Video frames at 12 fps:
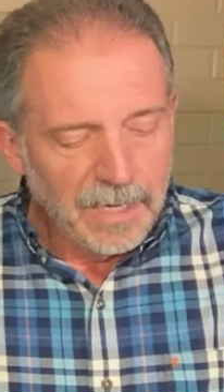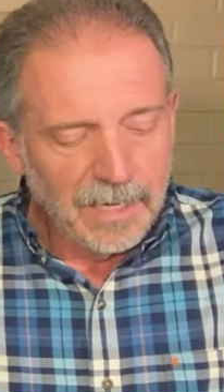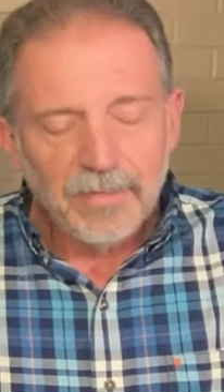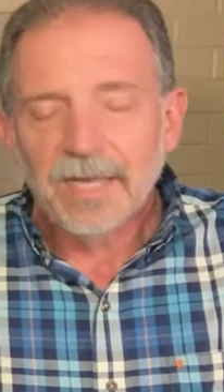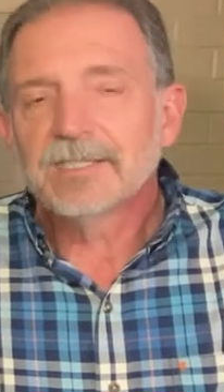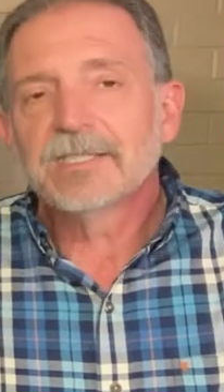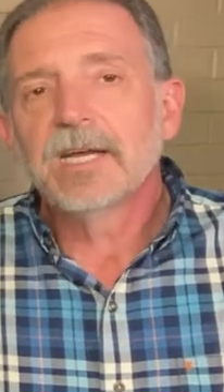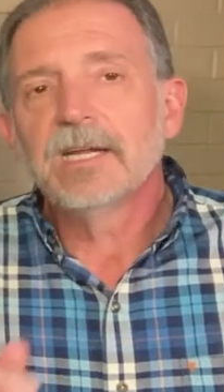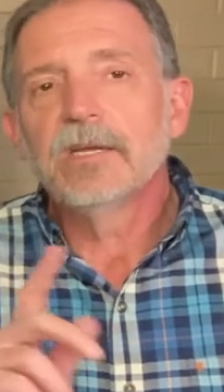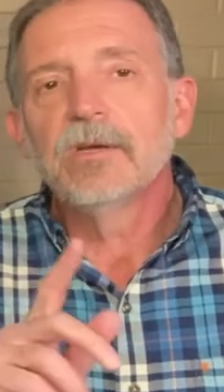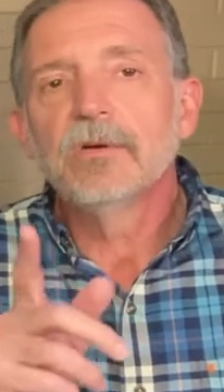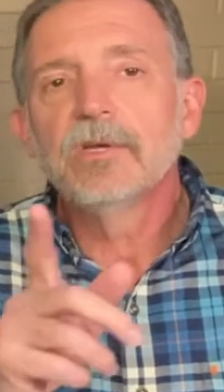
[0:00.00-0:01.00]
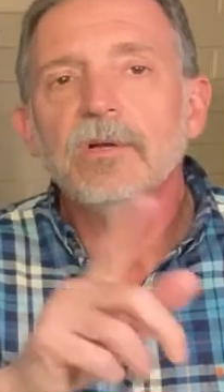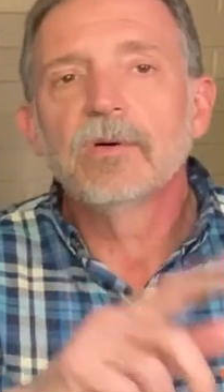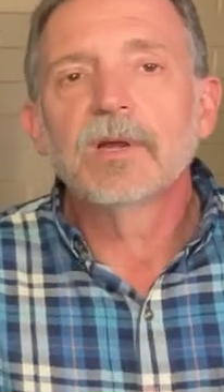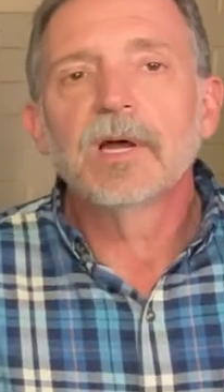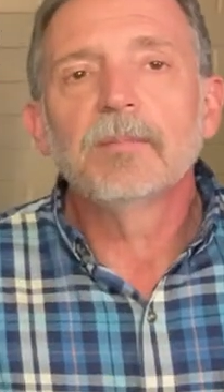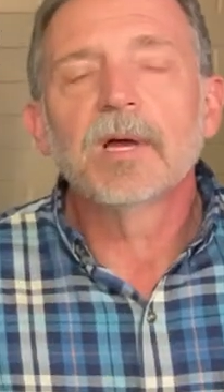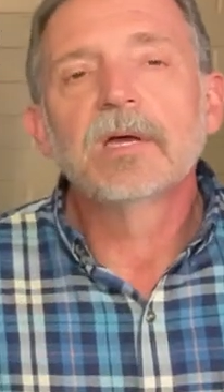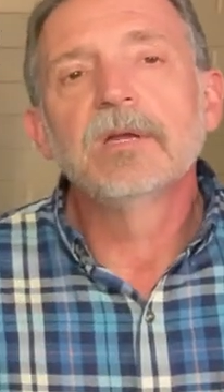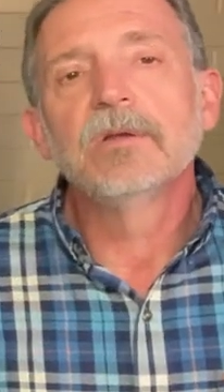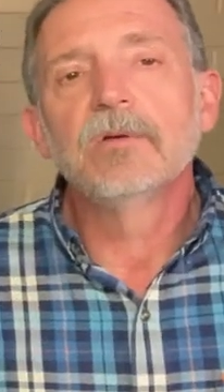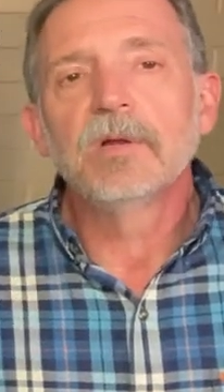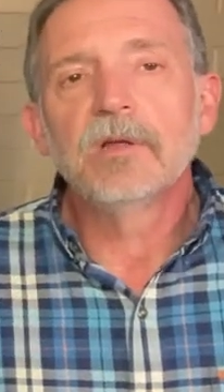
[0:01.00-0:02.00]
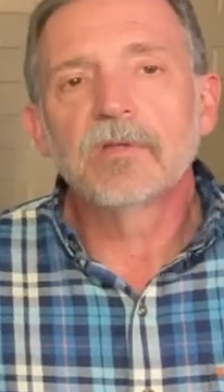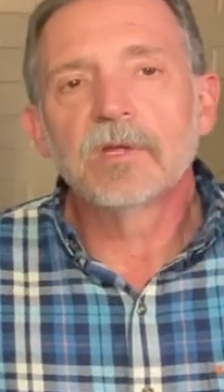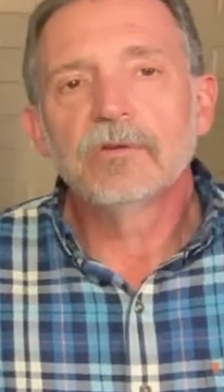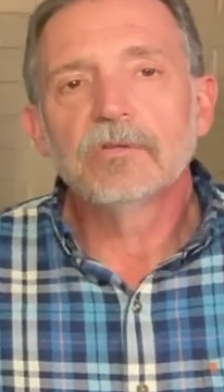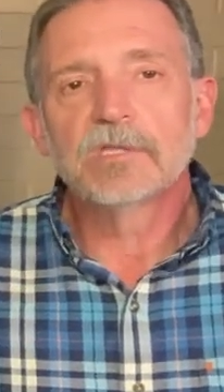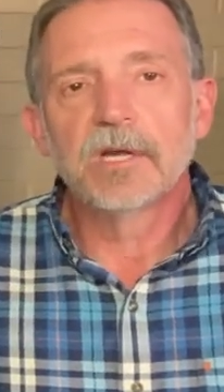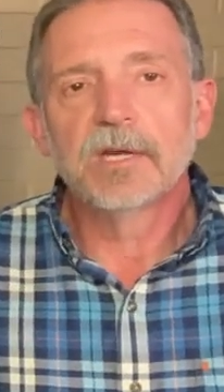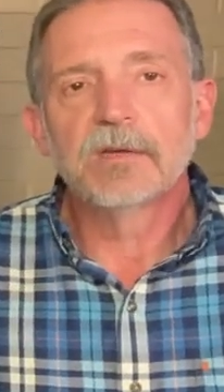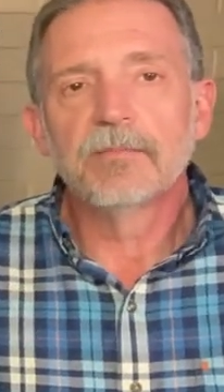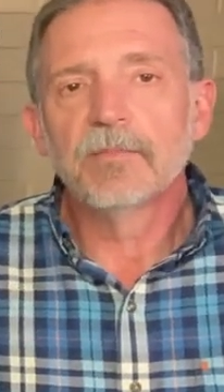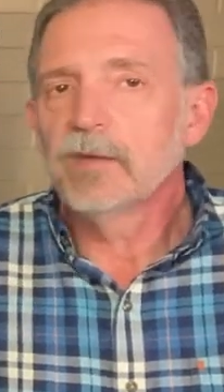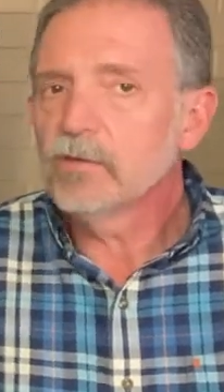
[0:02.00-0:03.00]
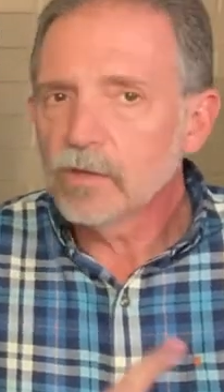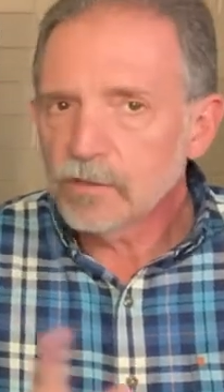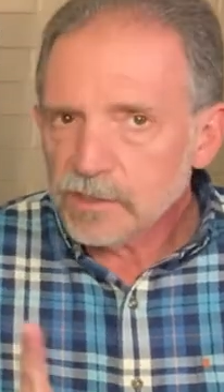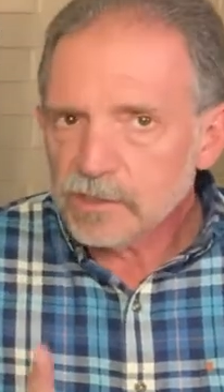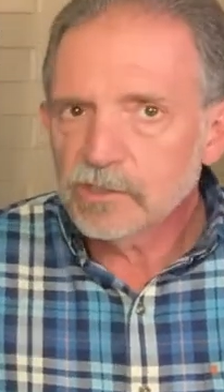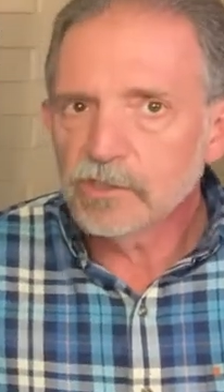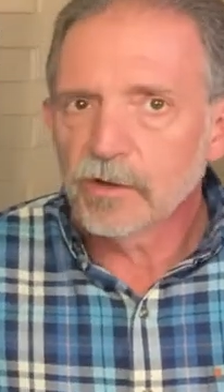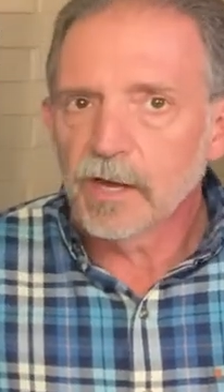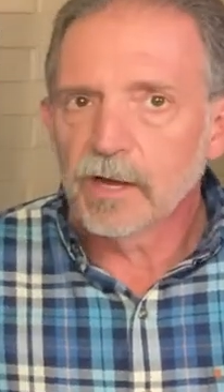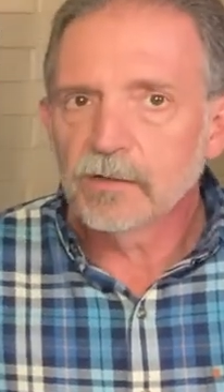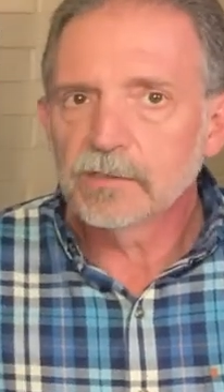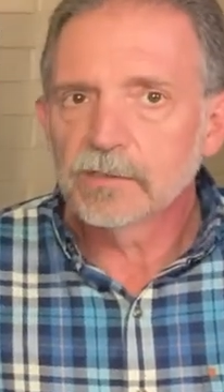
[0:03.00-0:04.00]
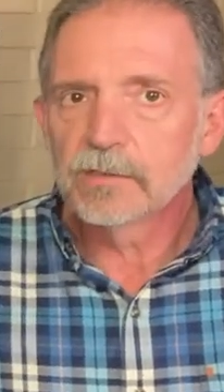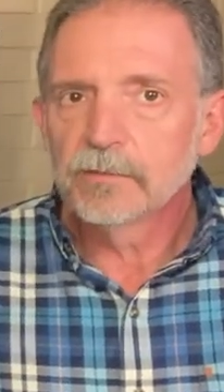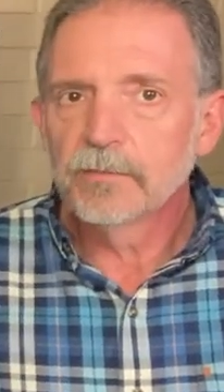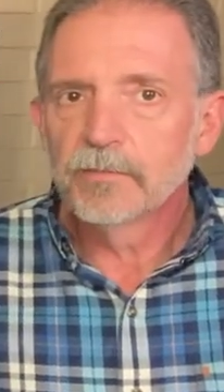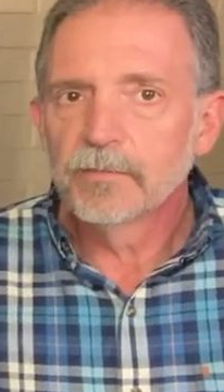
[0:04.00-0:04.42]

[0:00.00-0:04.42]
And they say to you, you know what, I'm not going to do anything you say, even though this is your house,